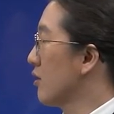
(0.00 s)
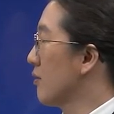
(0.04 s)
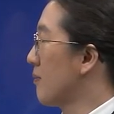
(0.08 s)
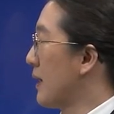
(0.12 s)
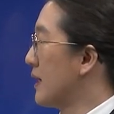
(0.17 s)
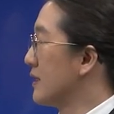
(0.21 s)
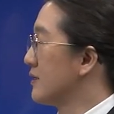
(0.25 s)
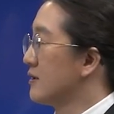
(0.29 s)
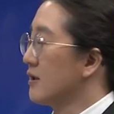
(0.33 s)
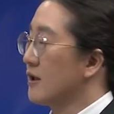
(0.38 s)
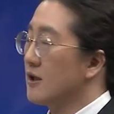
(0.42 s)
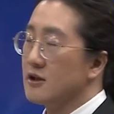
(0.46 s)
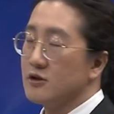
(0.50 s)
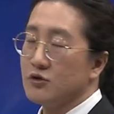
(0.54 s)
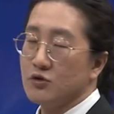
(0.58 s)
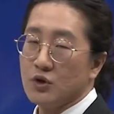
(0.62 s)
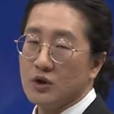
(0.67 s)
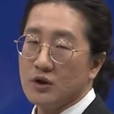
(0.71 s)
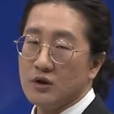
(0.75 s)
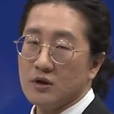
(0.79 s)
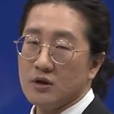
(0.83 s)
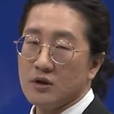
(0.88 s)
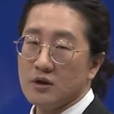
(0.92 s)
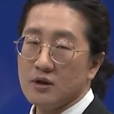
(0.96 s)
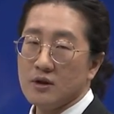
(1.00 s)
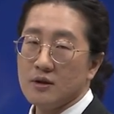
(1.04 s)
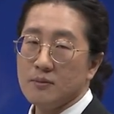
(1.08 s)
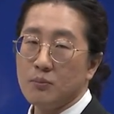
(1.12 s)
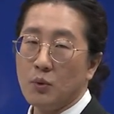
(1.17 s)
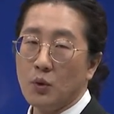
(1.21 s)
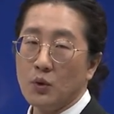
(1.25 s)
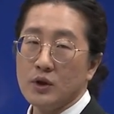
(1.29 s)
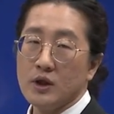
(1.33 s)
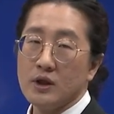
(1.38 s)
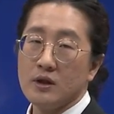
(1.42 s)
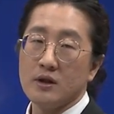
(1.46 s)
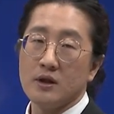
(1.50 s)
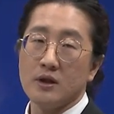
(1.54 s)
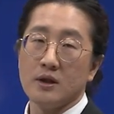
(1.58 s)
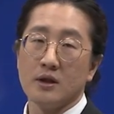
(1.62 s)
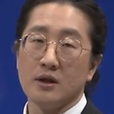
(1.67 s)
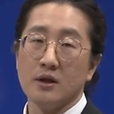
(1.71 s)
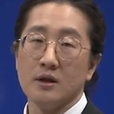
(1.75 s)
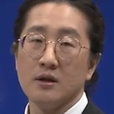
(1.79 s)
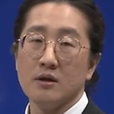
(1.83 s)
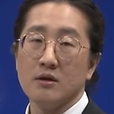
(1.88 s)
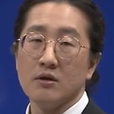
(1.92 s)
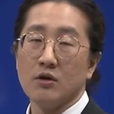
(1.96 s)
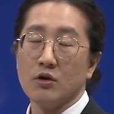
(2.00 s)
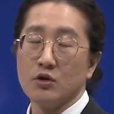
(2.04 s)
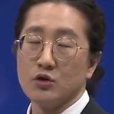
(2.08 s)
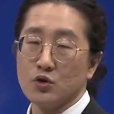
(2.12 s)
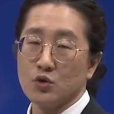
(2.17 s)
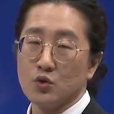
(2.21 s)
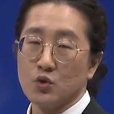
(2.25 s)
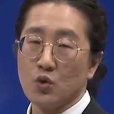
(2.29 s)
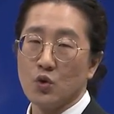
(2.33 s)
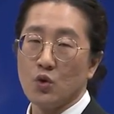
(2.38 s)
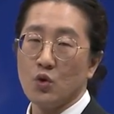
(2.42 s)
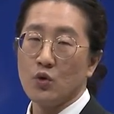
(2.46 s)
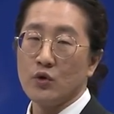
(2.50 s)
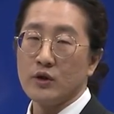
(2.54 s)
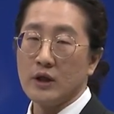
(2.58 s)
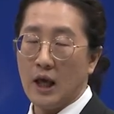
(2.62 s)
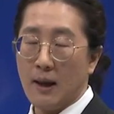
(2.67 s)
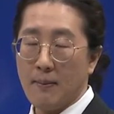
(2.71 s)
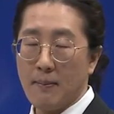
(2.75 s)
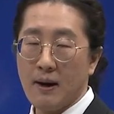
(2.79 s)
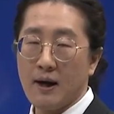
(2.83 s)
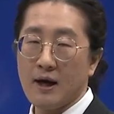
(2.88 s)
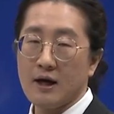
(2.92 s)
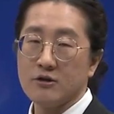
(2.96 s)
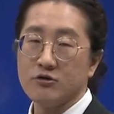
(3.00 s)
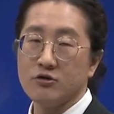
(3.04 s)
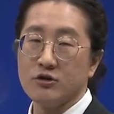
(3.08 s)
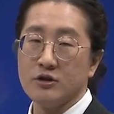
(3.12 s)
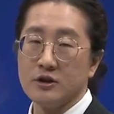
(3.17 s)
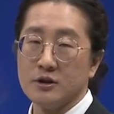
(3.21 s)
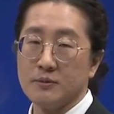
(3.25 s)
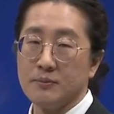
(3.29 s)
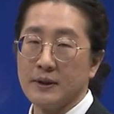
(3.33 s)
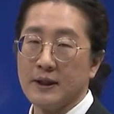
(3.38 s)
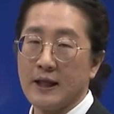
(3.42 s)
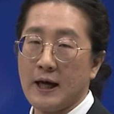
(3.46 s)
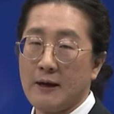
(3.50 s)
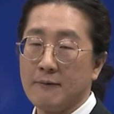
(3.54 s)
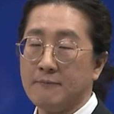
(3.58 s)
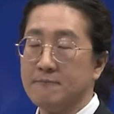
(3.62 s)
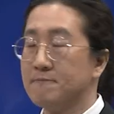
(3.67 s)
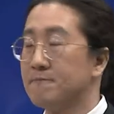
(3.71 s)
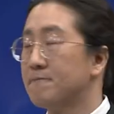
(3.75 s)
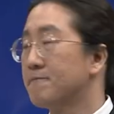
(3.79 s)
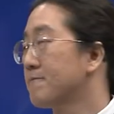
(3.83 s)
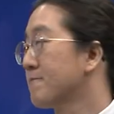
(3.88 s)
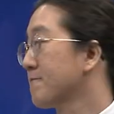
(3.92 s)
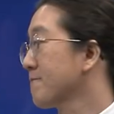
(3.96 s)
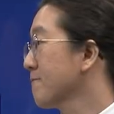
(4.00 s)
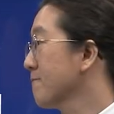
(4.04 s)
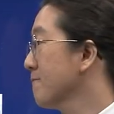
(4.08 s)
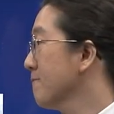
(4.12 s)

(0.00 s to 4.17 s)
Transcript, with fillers: By doing this, we can prevent bone healing that can accompany